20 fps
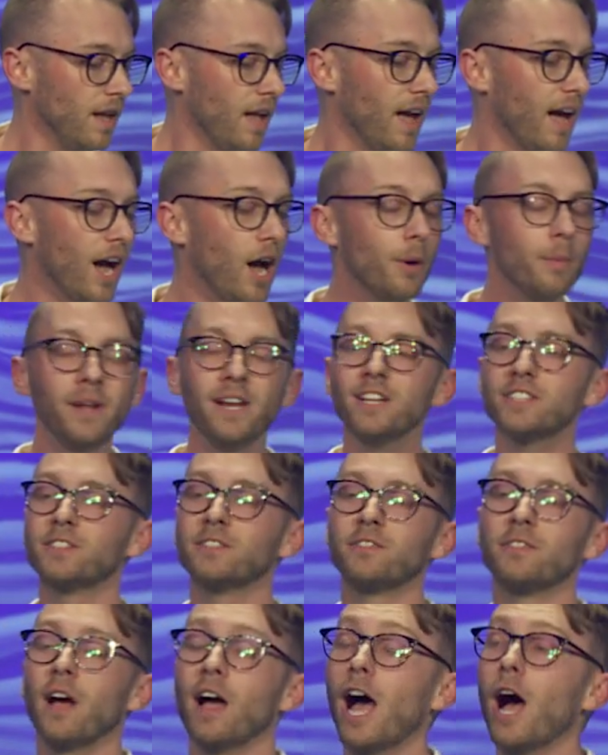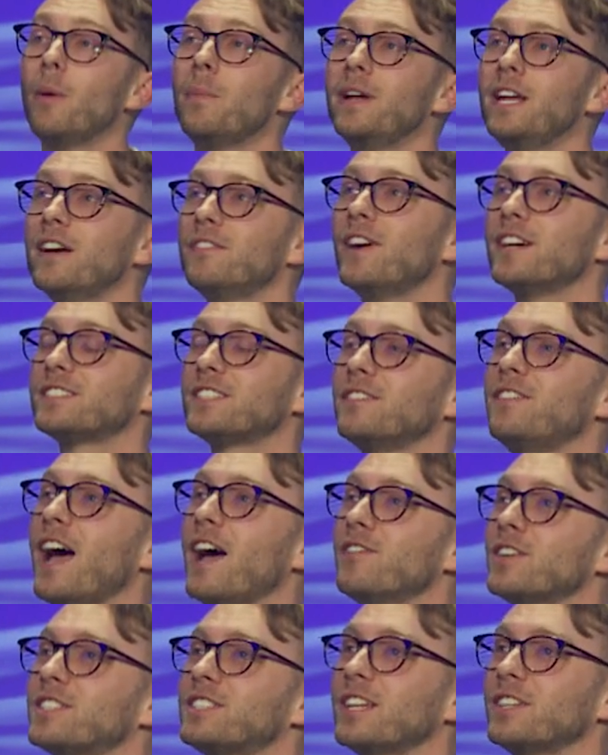How many, of, how many of us have
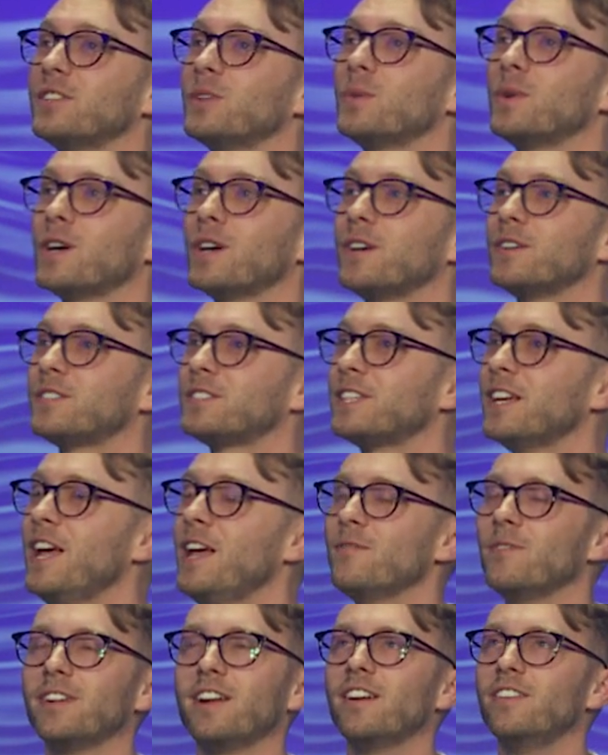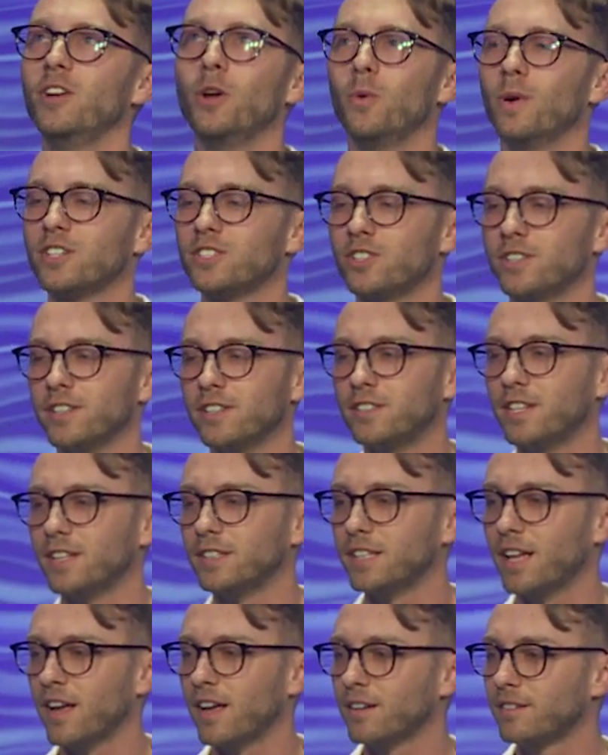ever said the words, Man, I knew I shouldn't have
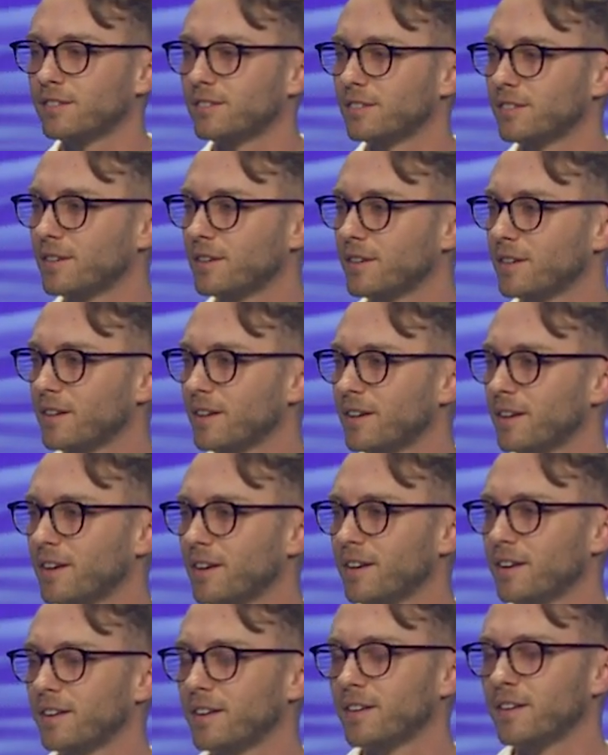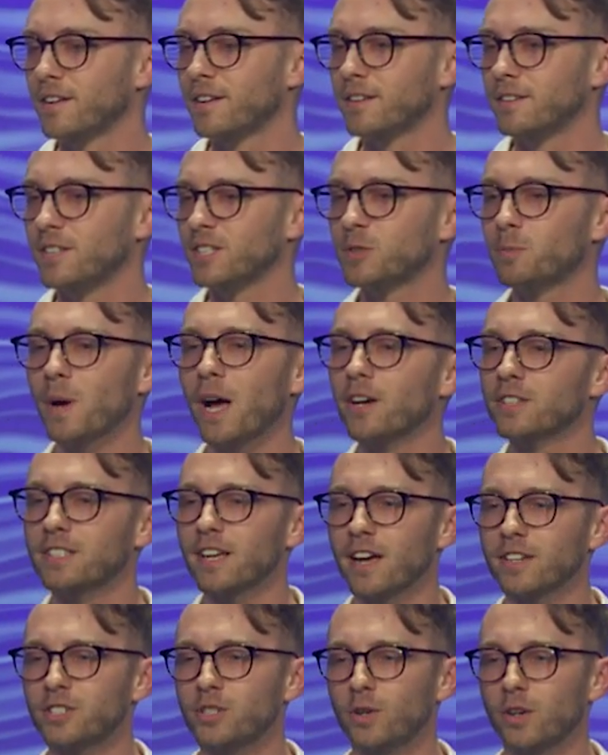done that? Your spouse
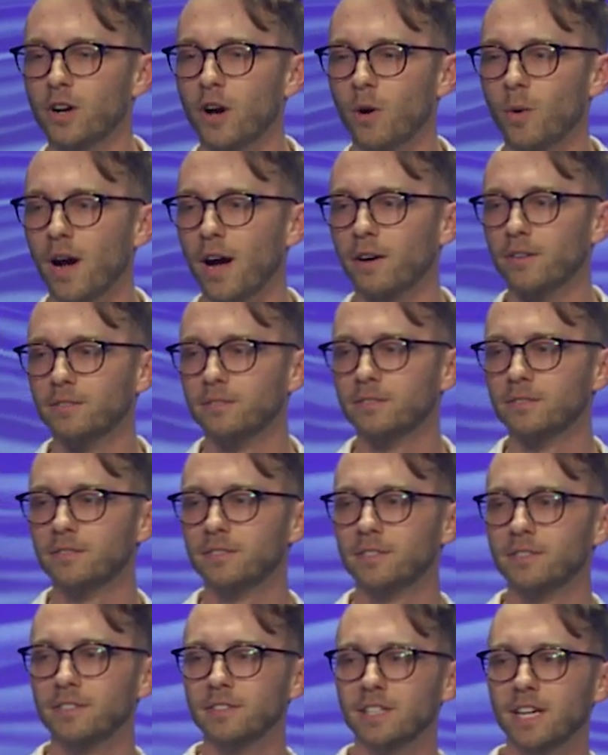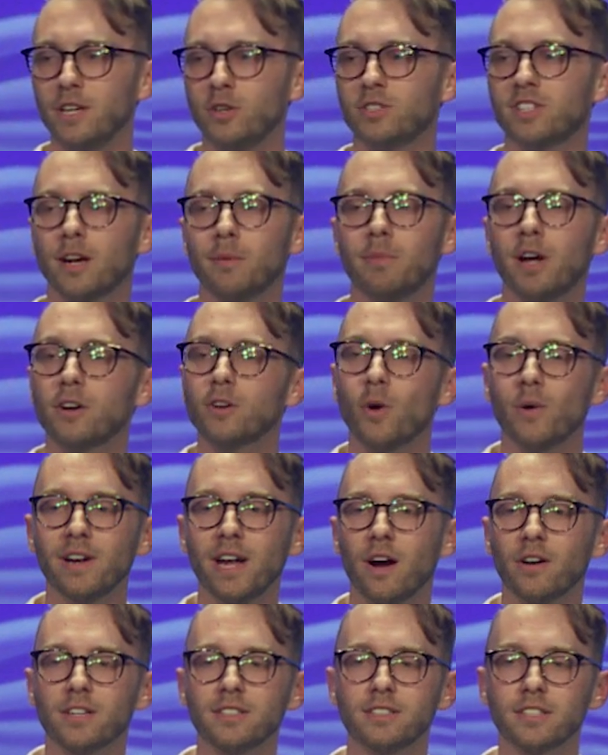asked you to go out, and you said, I'm not going
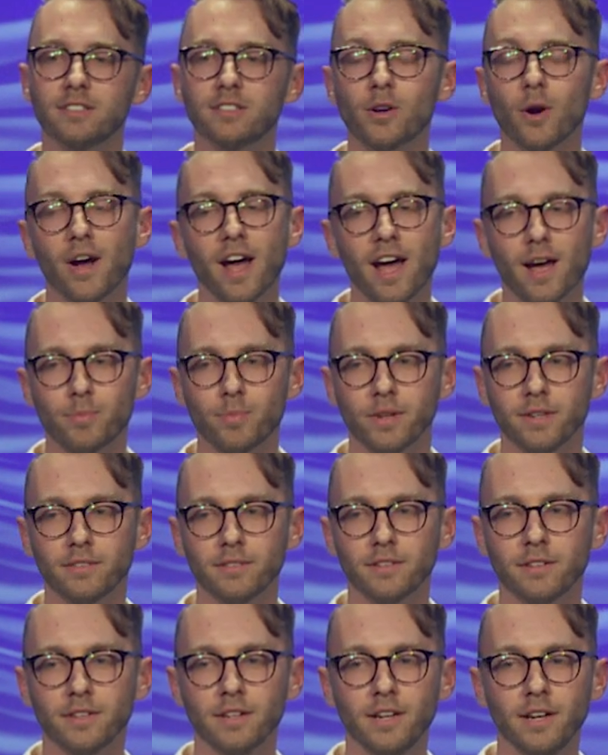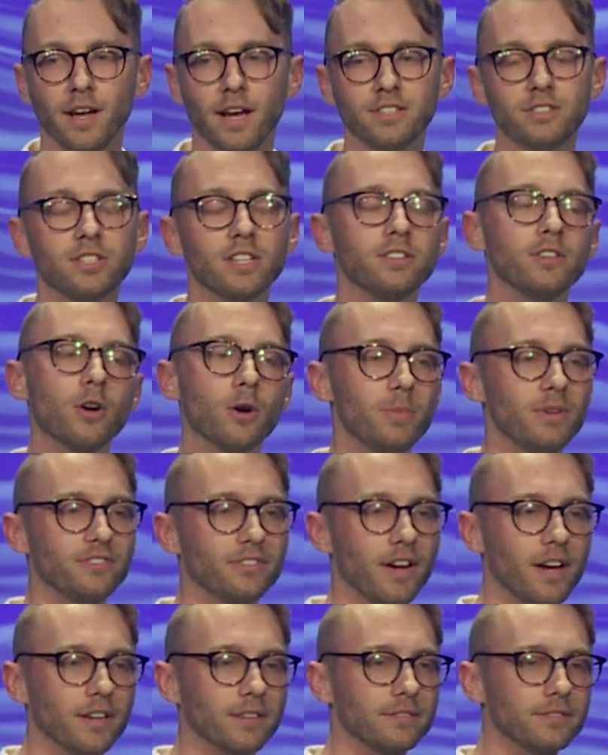out because this is going to happen. And she said, No, be
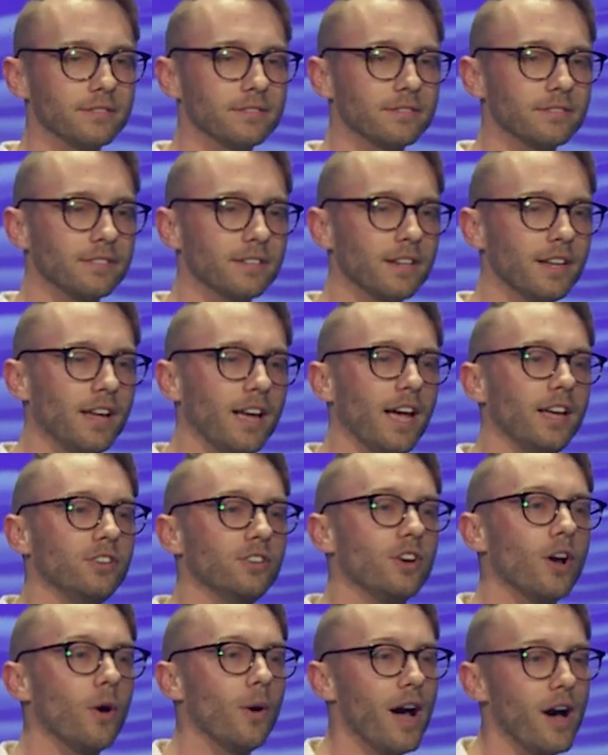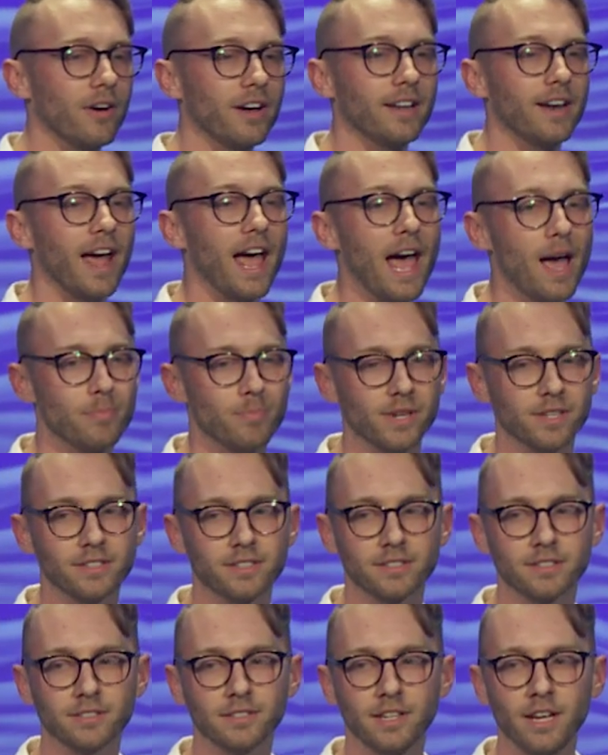fine. And you go out, and it
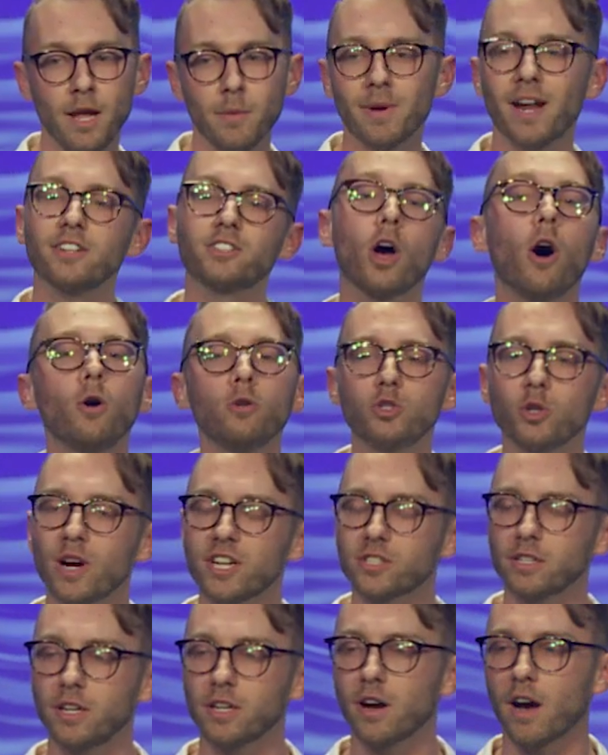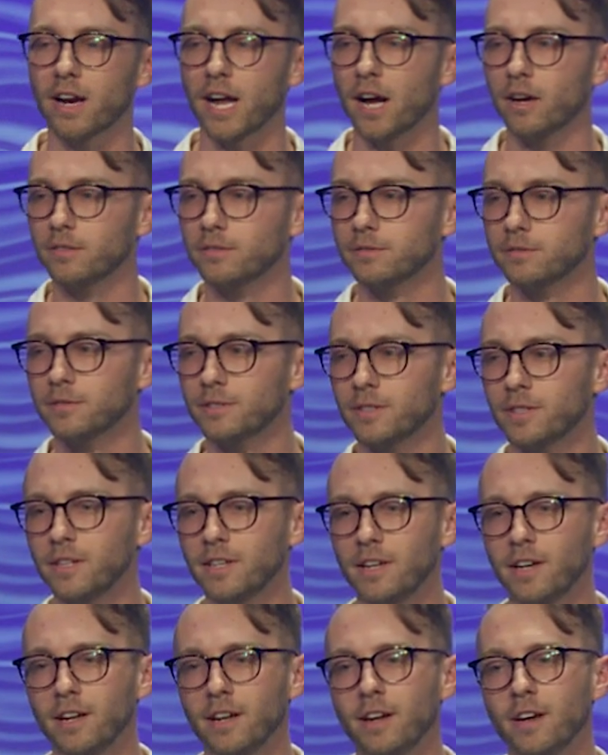happens. Man, I told you I shouldn't have gone out.
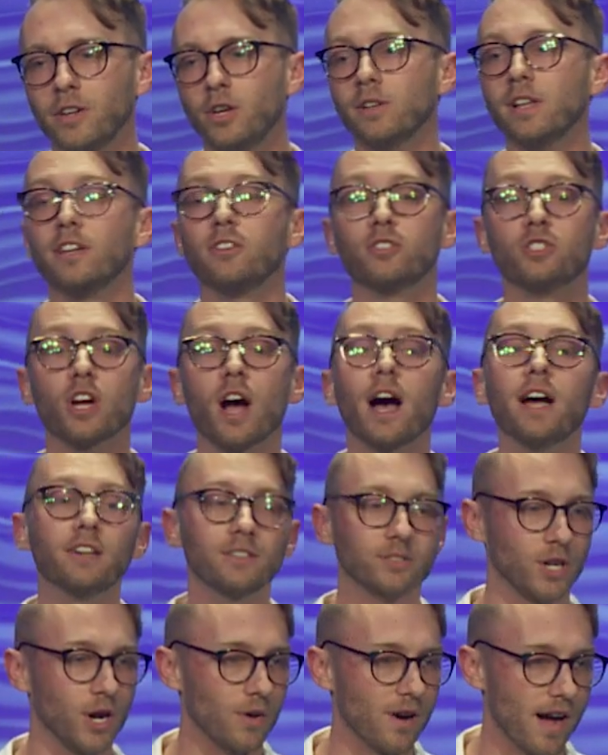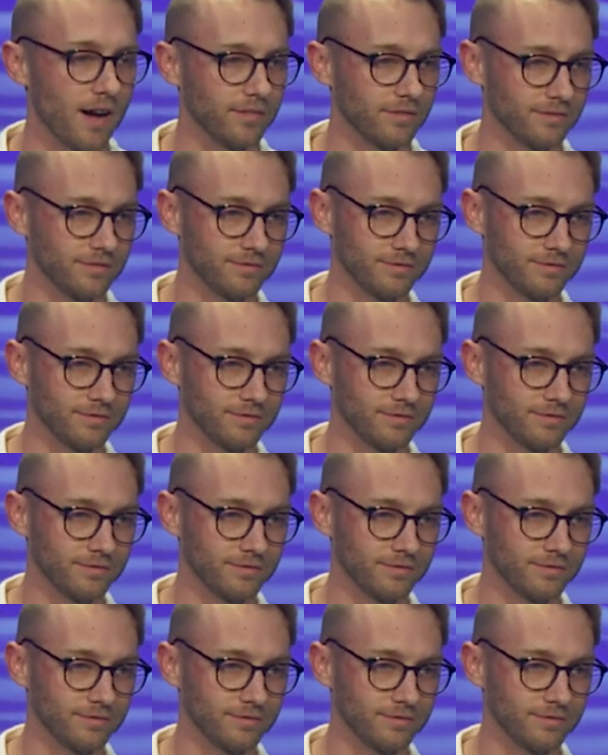You let your child go out.